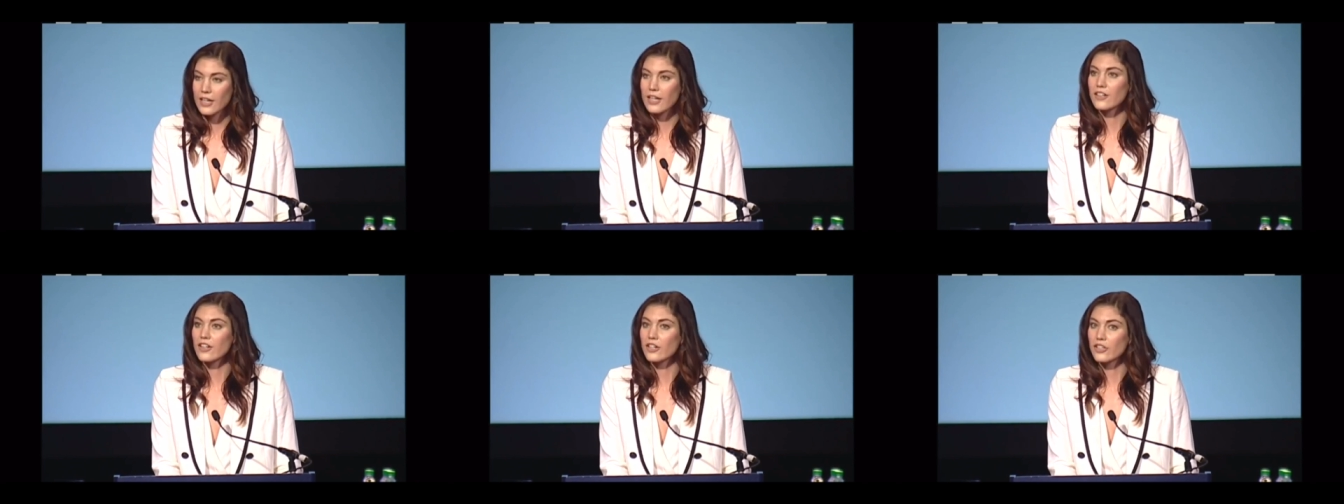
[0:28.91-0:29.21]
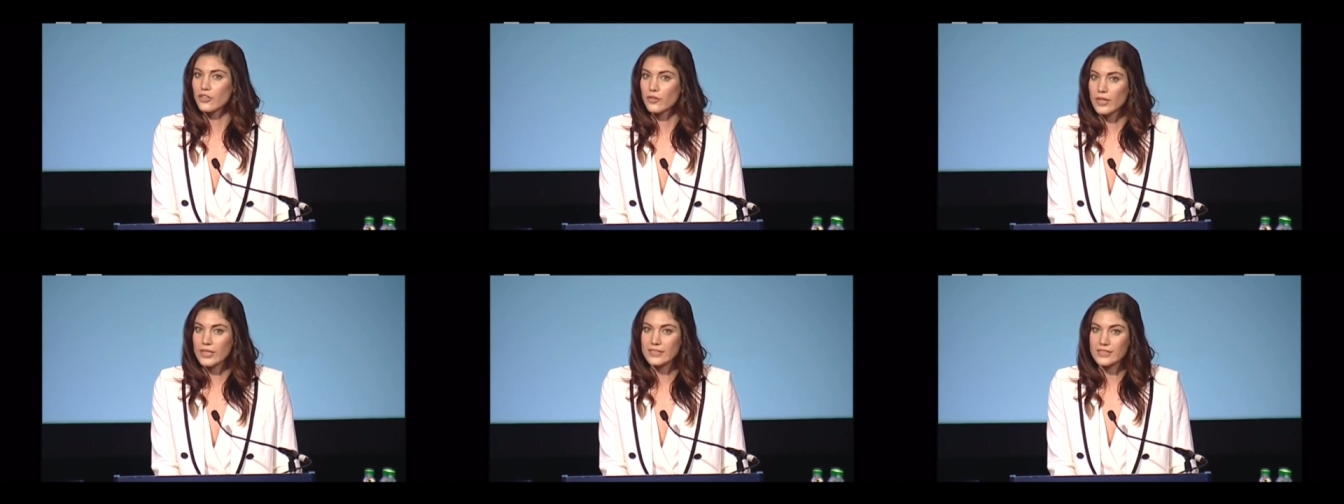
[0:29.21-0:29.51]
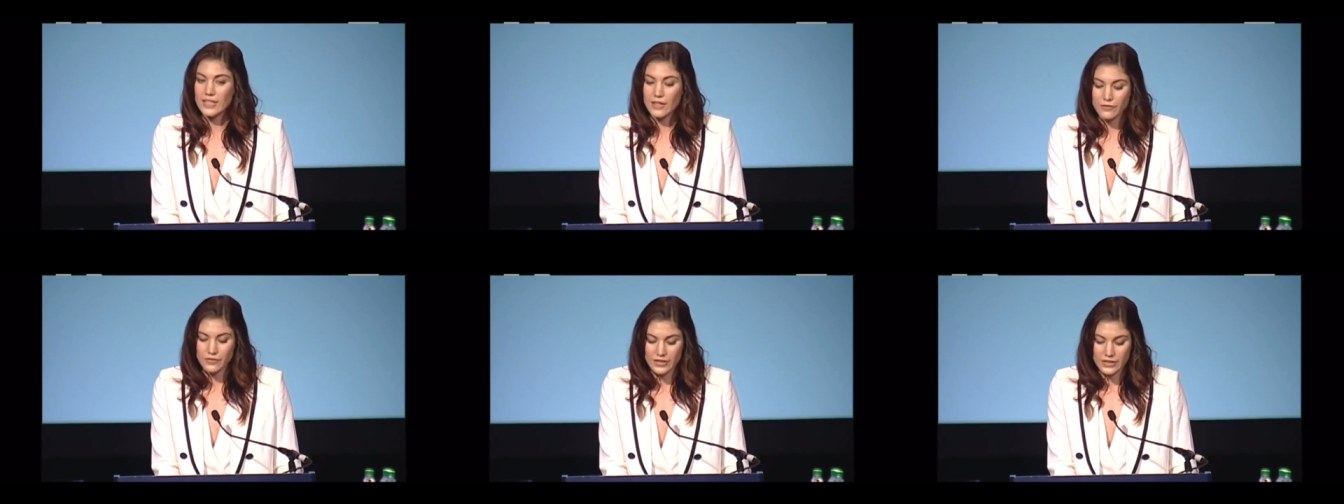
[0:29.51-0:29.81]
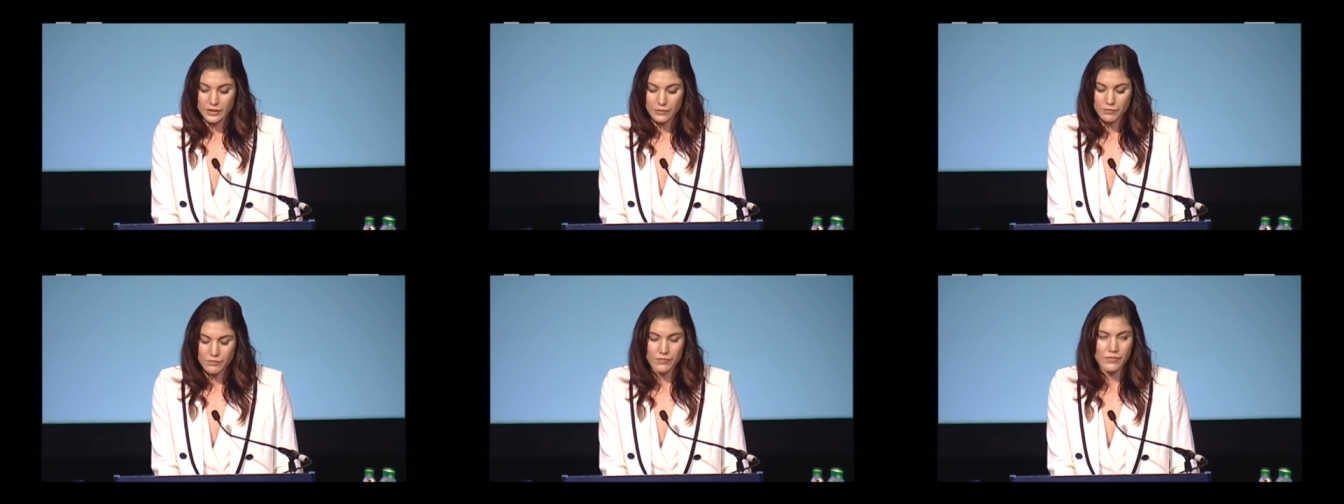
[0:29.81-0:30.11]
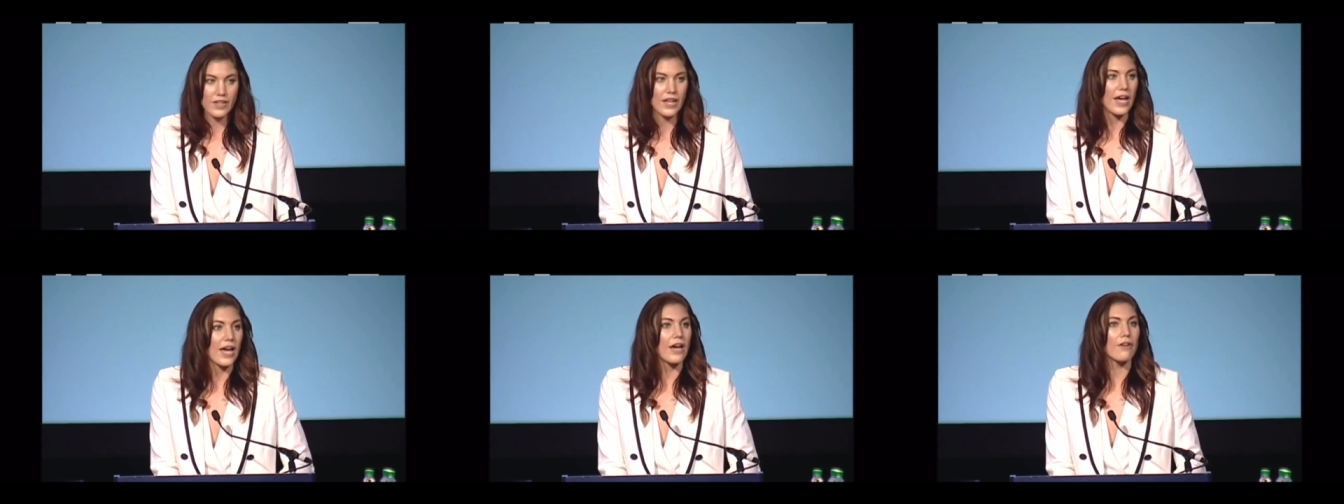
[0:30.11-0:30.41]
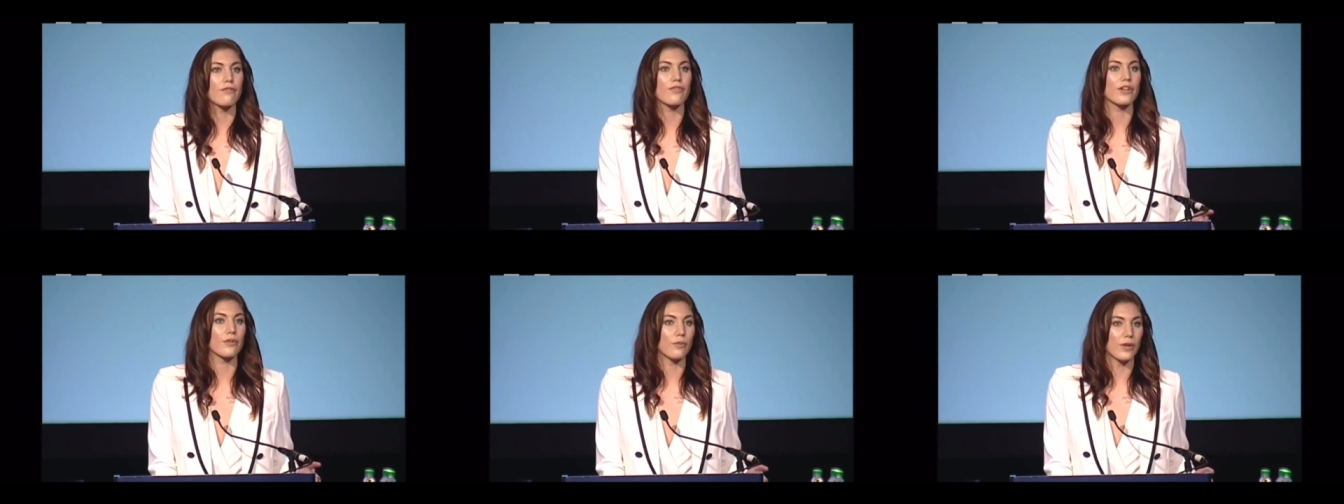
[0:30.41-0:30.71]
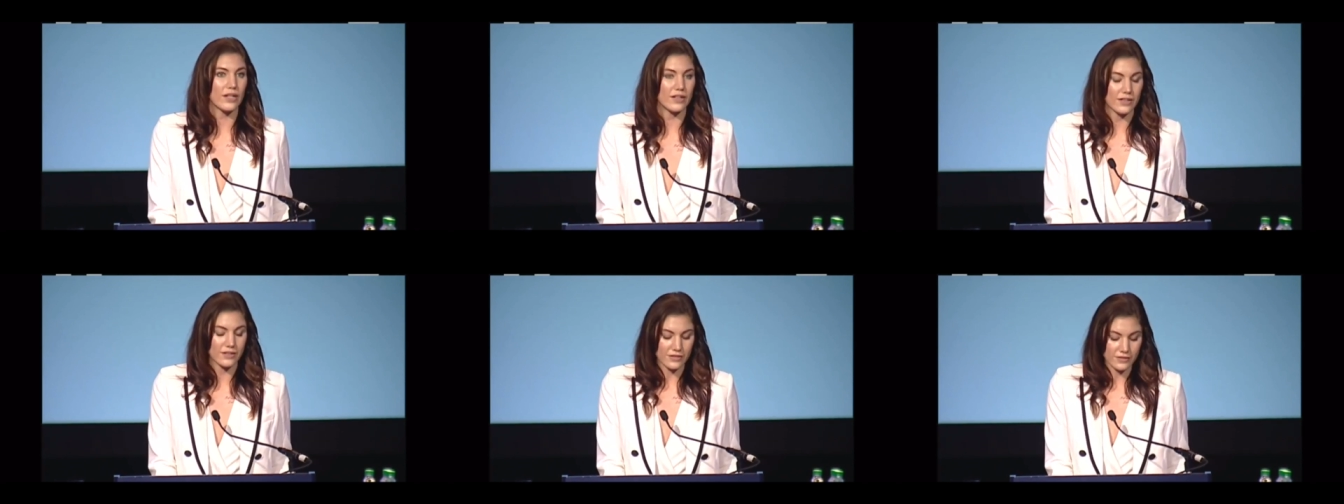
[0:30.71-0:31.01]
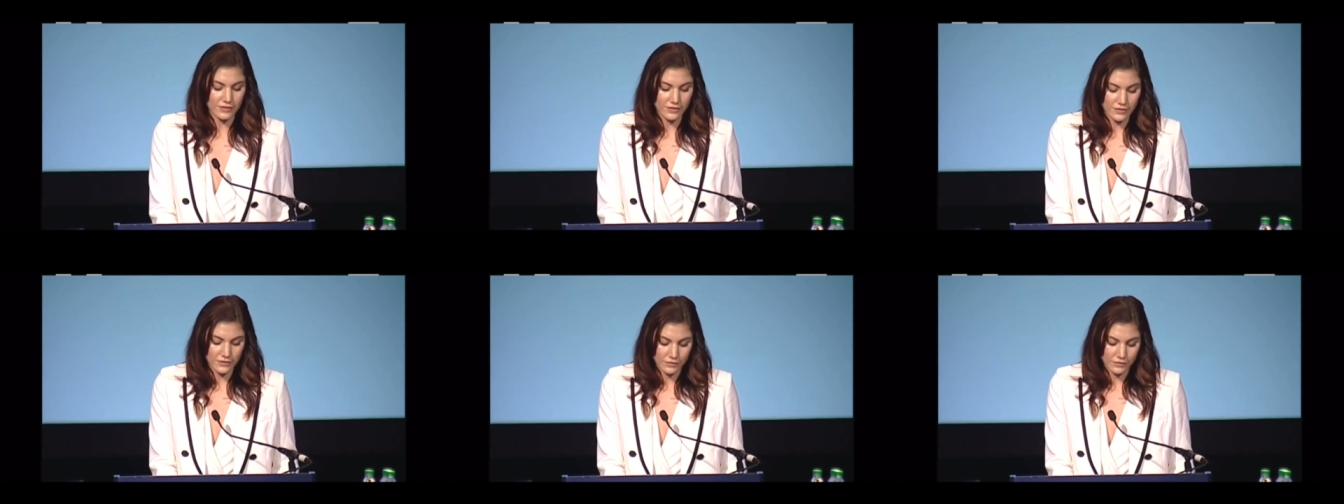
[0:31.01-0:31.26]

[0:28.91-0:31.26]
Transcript: and our US Deaf team, everyone.